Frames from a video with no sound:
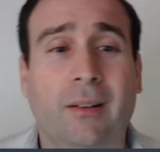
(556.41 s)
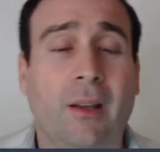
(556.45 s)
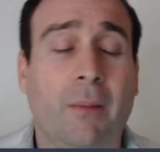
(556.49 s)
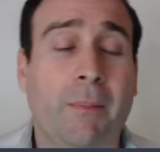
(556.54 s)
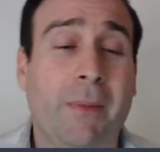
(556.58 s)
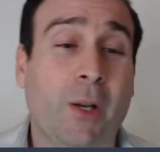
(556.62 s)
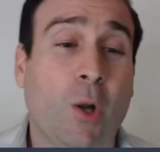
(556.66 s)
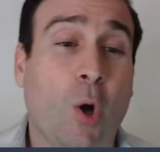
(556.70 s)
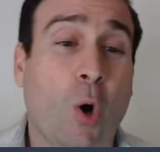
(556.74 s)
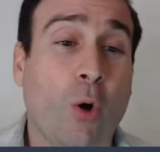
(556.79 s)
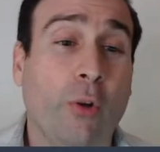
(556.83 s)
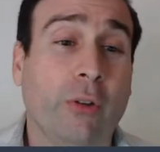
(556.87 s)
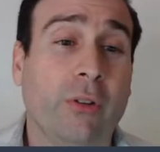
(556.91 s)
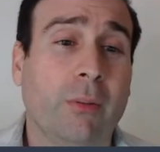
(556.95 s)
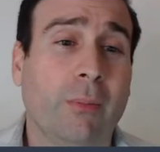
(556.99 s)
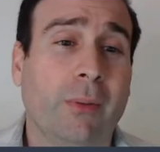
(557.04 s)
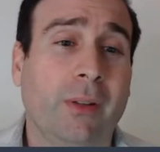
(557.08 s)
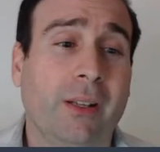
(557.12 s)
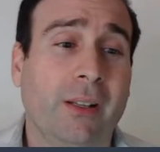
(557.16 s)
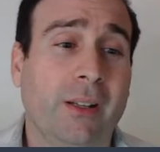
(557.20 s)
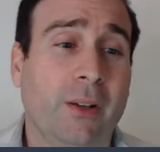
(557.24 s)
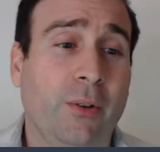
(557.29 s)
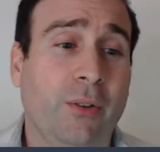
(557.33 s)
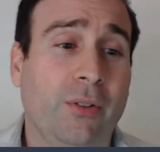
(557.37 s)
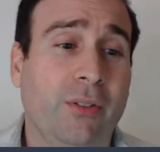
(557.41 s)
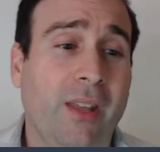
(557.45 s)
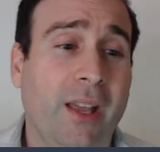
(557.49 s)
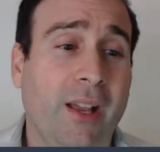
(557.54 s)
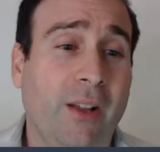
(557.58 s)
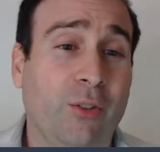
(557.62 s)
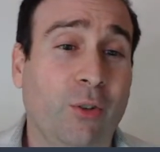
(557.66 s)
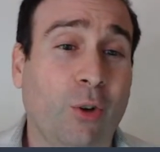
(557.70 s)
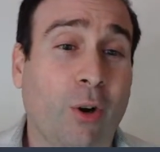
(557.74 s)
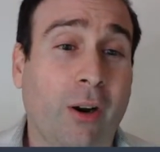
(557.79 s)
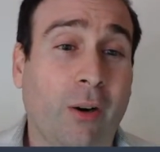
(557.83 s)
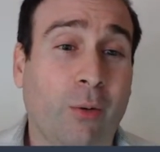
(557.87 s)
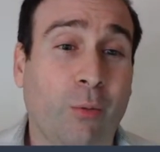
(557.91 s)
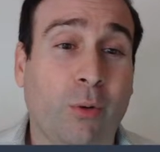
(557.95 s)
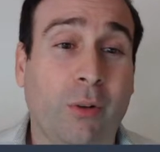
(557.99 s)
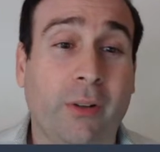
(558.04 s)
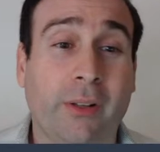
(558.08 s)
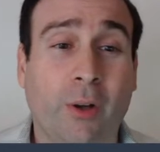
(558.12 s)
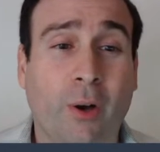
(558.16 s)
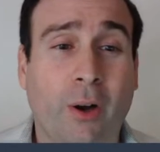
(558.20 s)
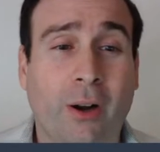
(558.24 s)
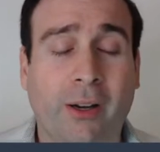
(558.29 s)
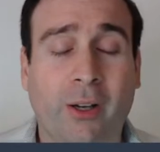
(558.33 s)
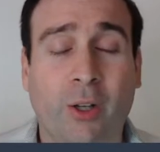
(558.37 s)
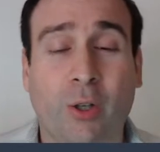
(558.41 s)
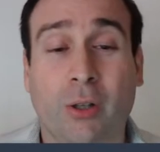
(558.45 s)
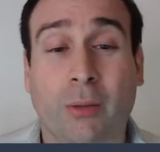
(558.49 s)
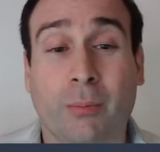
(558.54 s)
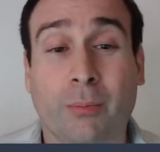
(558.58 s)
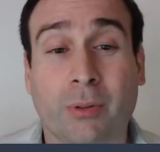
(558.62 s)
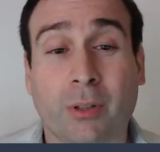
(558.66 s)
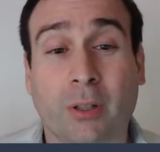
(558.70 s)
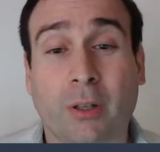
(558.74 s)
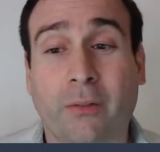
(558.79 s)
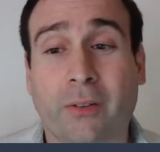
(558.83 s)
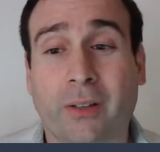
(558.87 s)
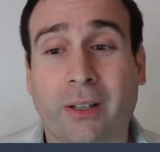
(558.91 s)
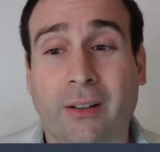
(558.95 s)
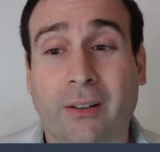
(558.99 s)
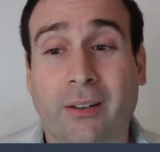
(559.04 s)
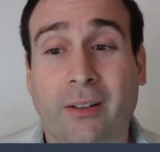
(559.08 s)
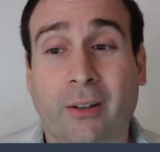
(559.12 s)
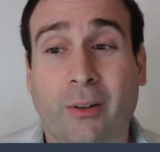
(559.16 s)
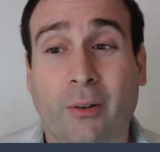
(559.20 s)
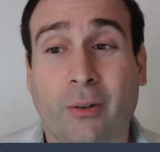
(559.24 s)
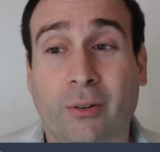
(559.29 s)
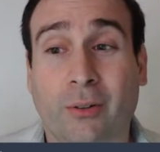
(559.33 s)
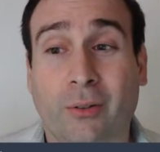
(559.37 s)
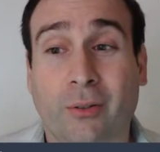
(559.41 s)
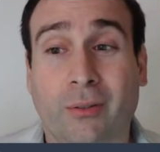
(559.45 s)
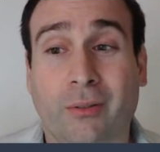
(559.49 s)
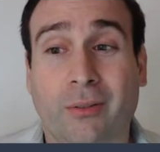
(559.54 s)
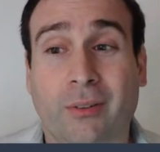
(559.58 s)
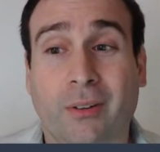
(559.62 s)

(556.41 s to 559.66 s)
I mean, ultimately, those things aren't really argued or proven until